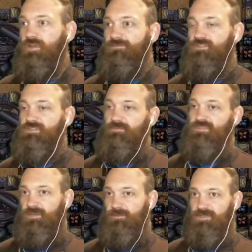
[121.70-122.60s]
for some
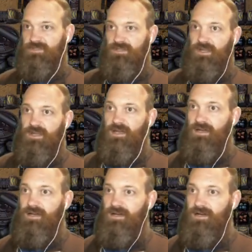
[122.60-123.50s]
tips.
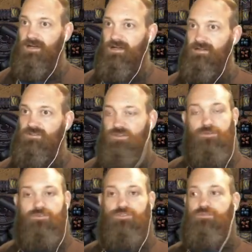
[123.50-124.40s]

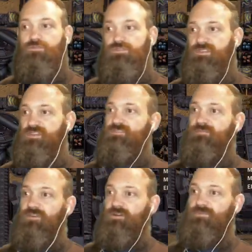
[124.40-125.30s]
Don't use desert
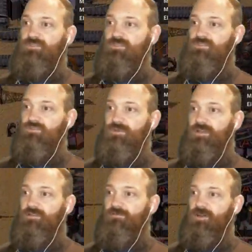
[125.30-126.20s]
farms, just use
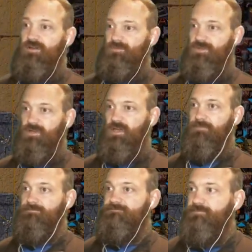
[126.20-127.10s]
regular farms. Okay,
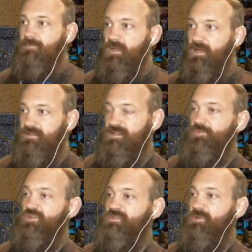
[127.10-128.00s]
the same
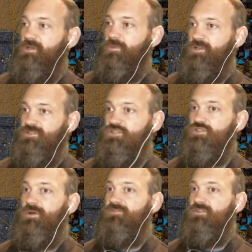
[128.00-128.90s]
recipe applies. You do
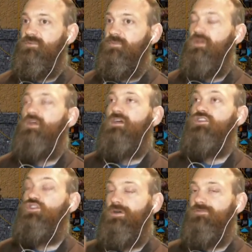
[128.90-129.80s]
have to
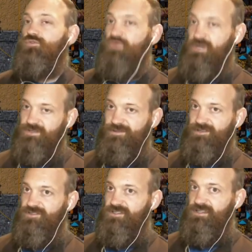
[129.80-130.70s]

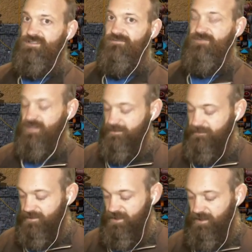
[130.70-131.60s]
research the desert farm.
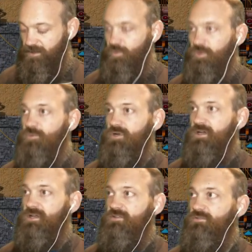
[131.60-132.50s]
I will point
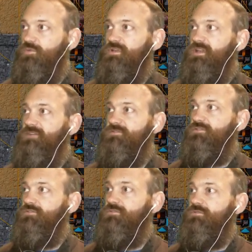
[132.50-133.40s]
out you will have
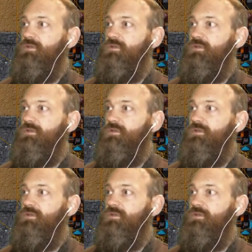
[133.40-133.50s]
to